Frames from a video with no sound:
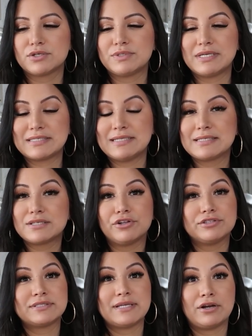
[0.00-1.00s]
so it doesn't
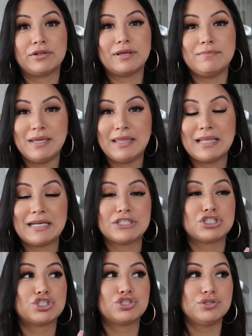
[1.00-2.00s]
necessarily mean that
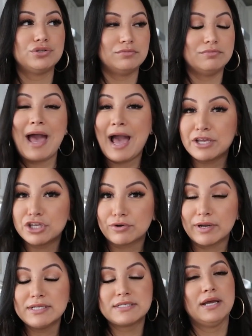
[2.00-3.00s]
it's
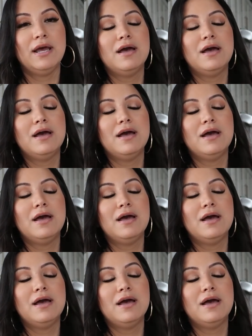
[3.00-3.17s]
accurate,